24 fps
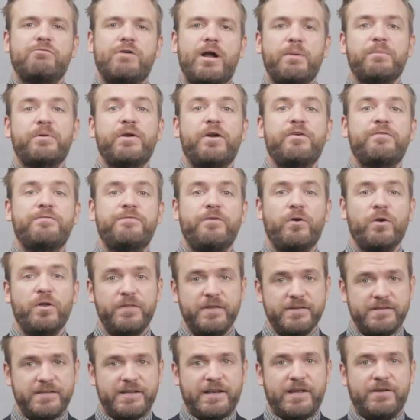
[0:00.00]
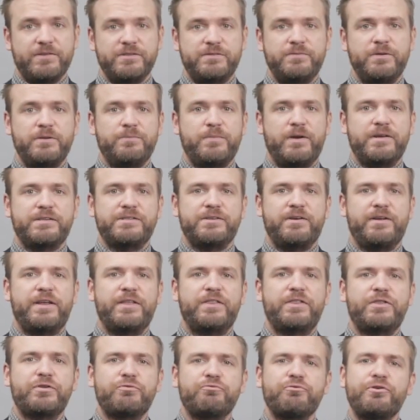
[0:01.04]
Aramco followed this announcement by signing
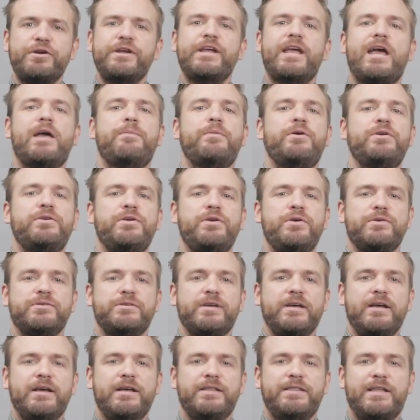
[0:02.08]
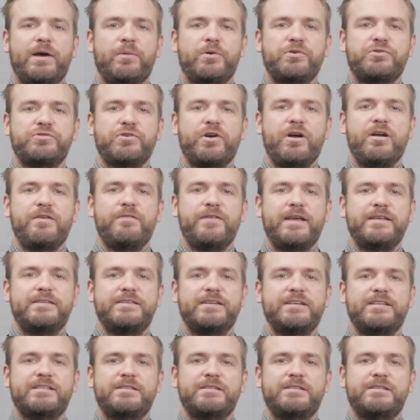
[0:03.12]
three MoUs that will drive its